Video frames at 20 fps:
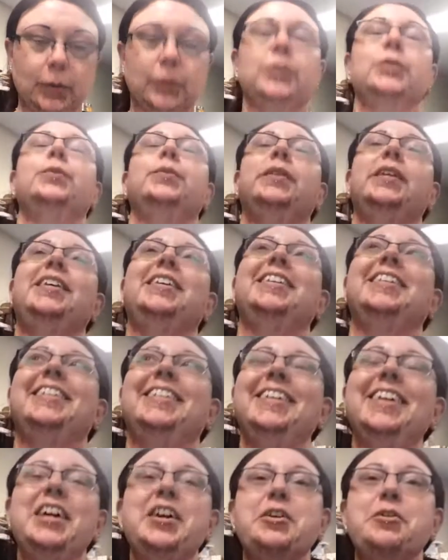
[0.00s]
So we
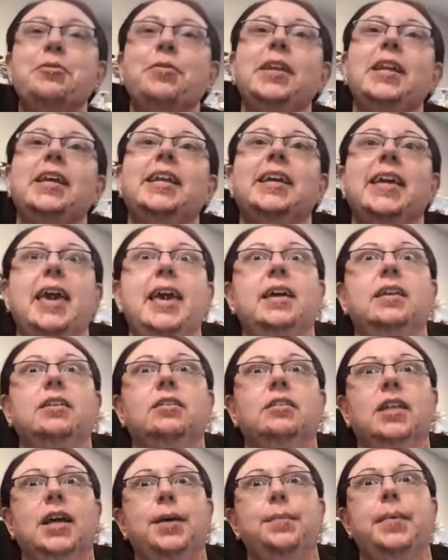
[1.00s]
need a
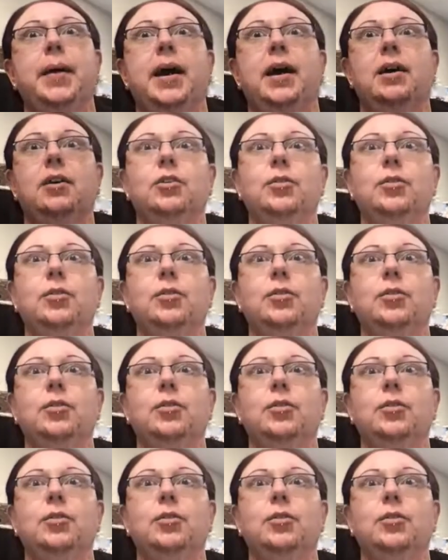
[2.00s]
candle about